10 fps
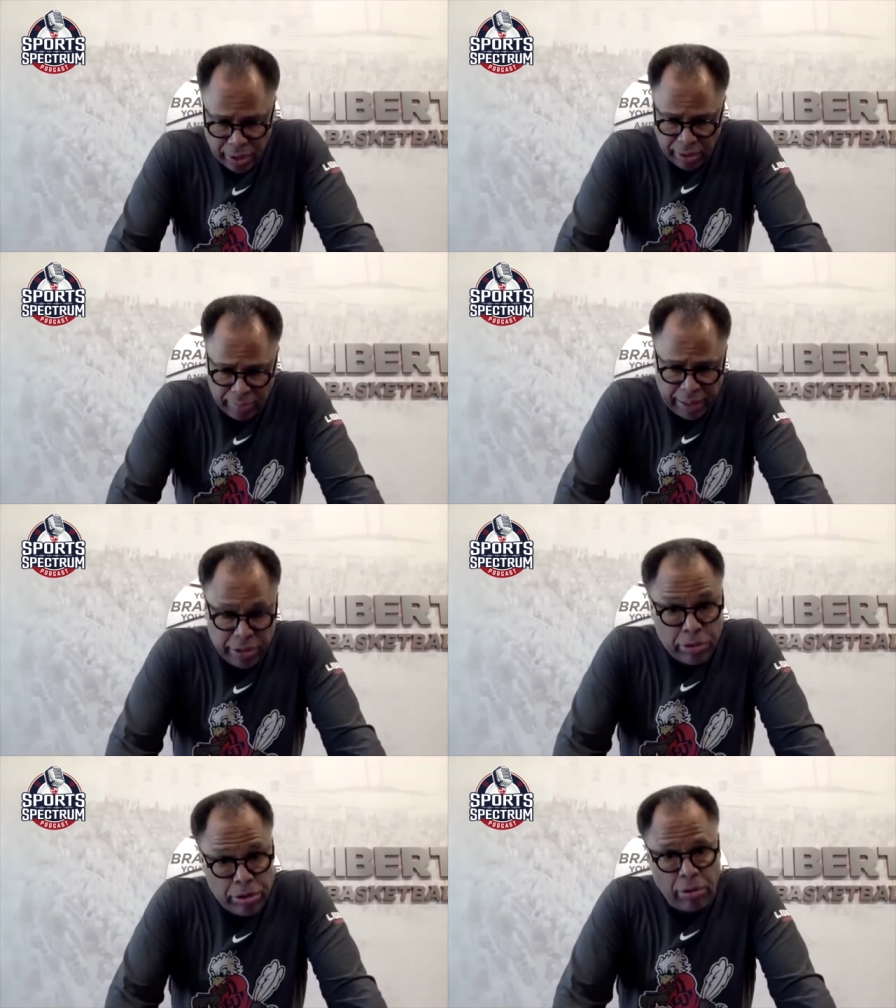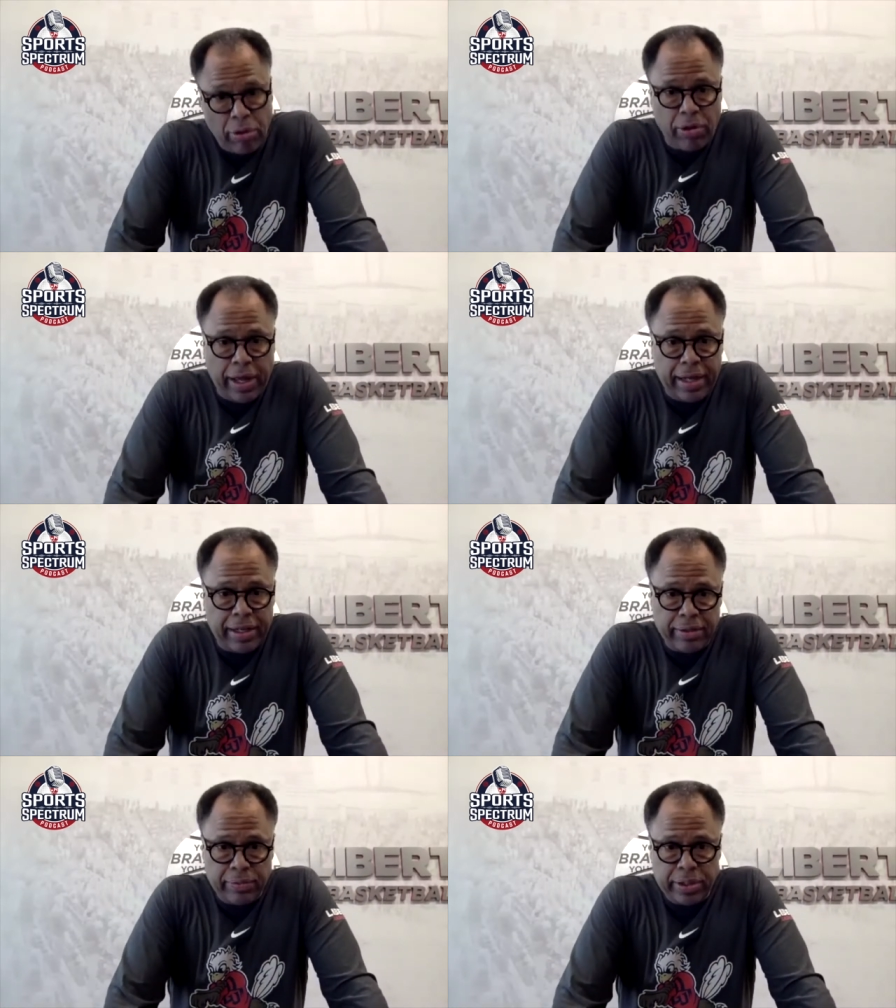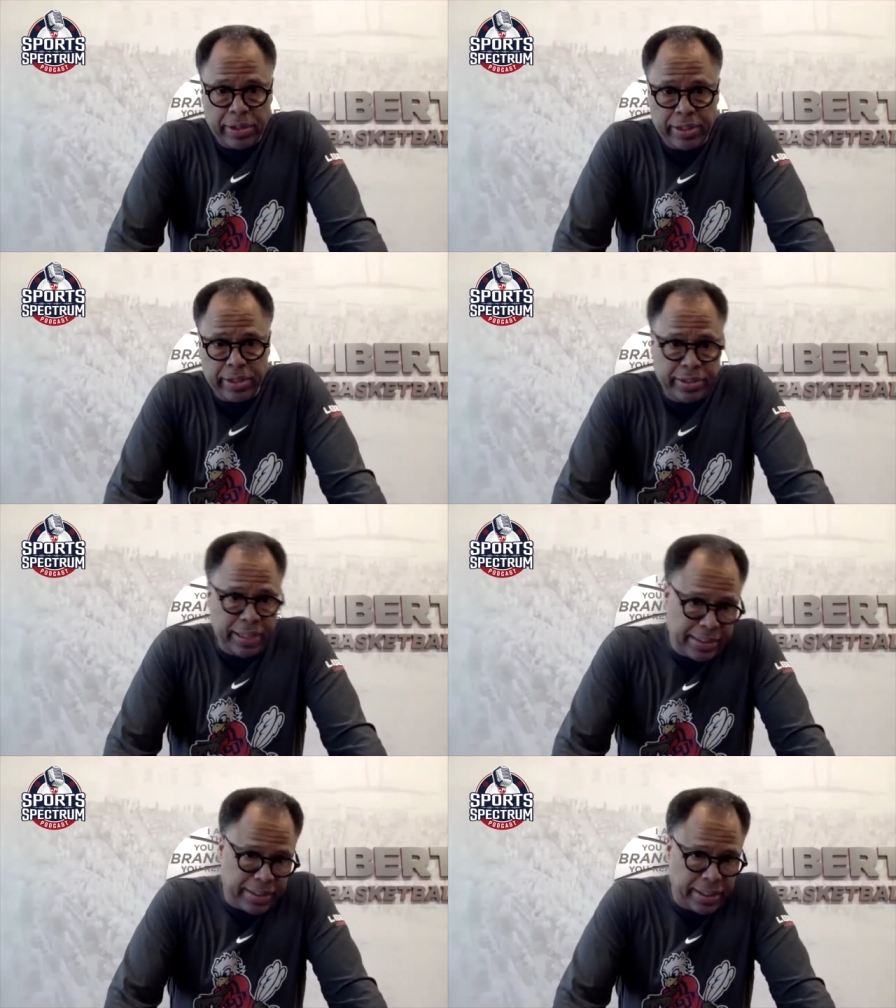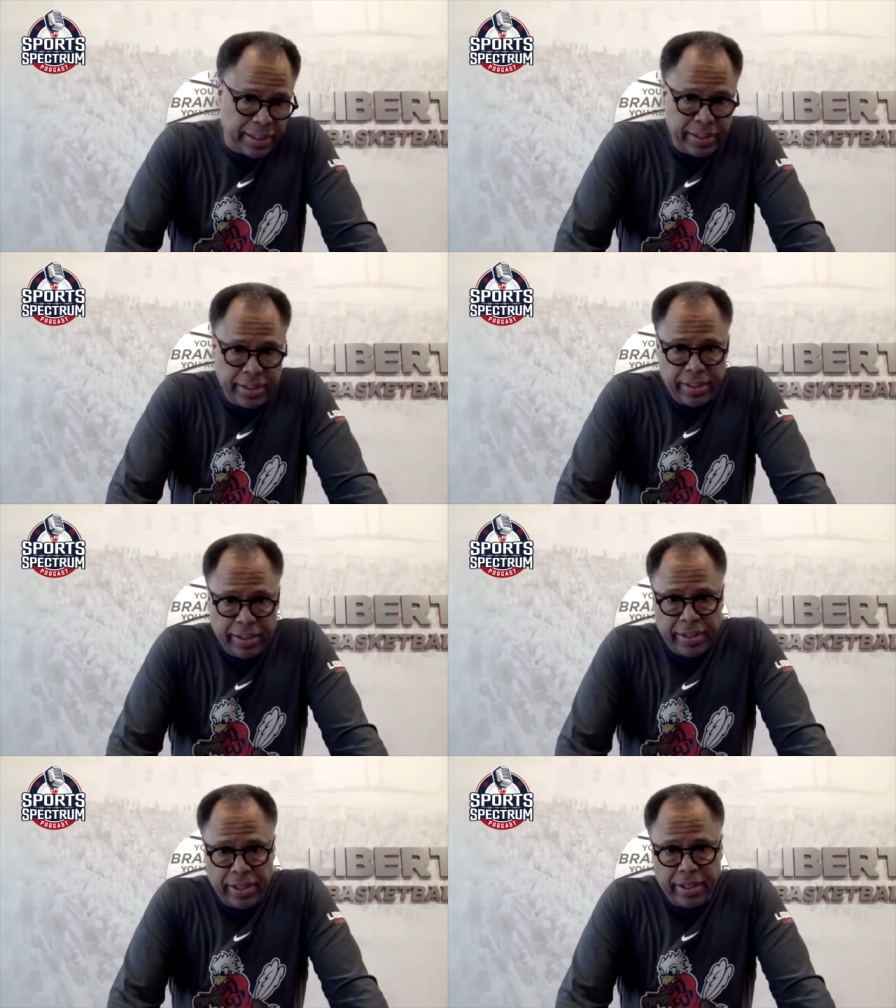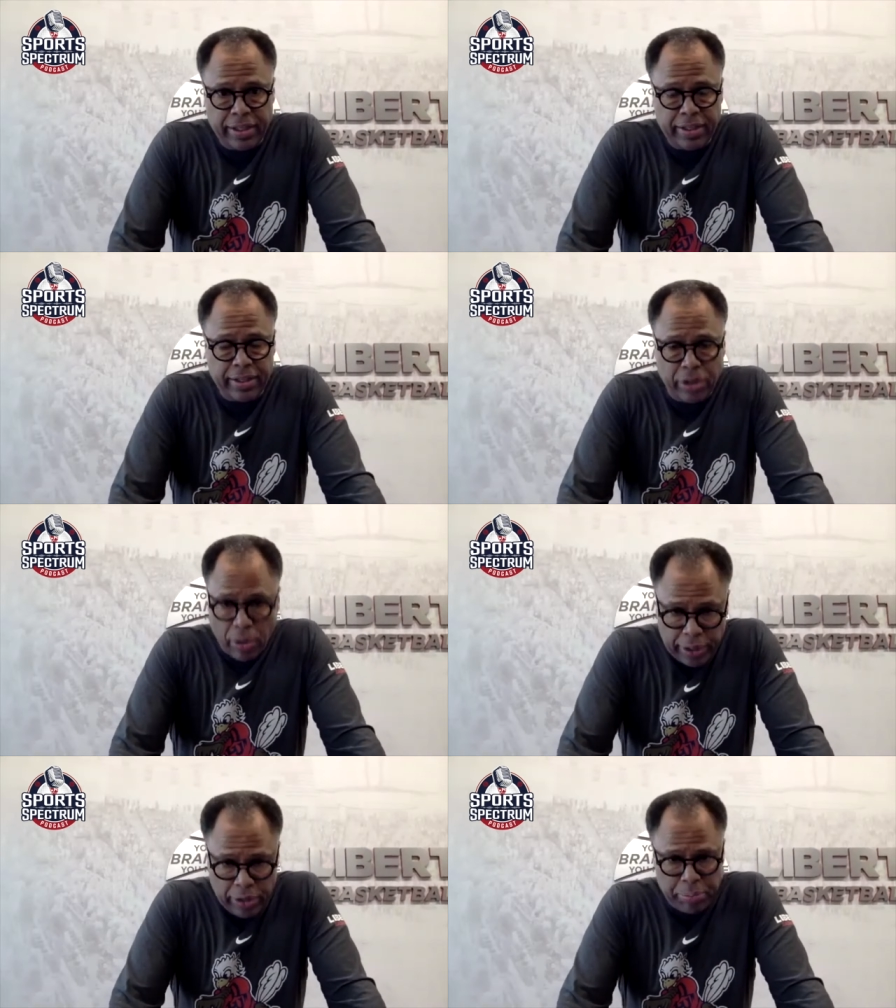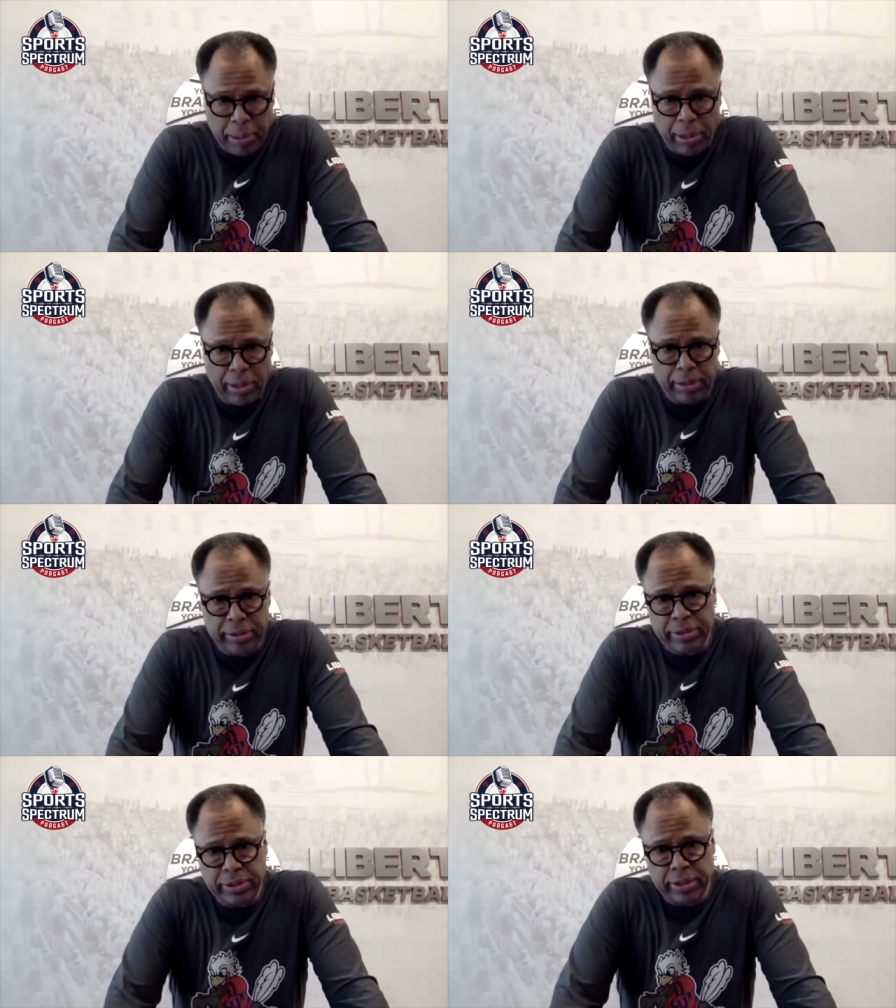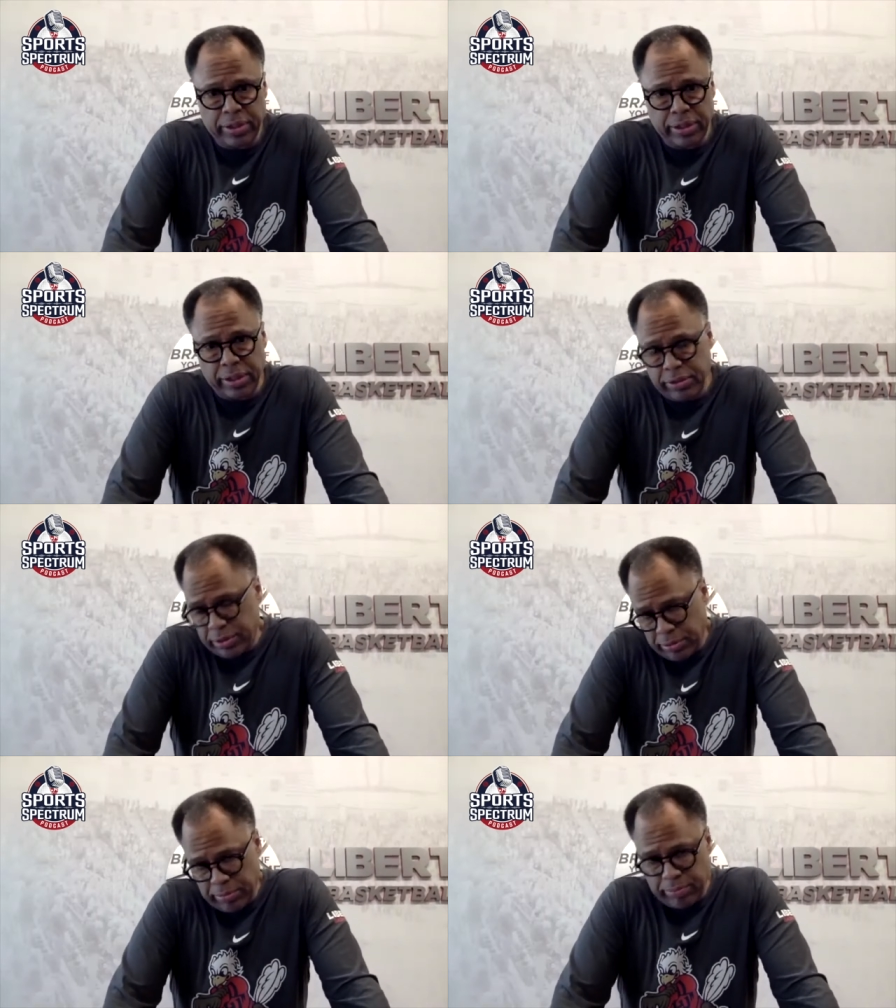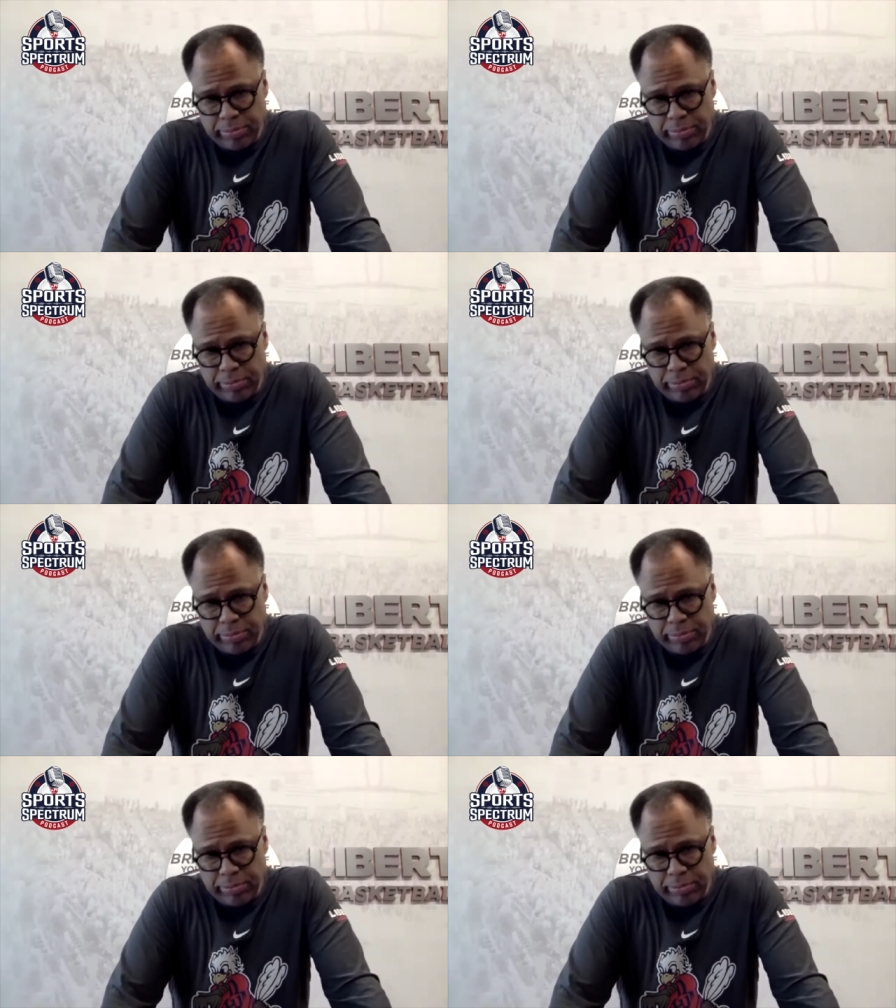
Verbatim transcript: man, you throw all that in with the testing, the going on pause, some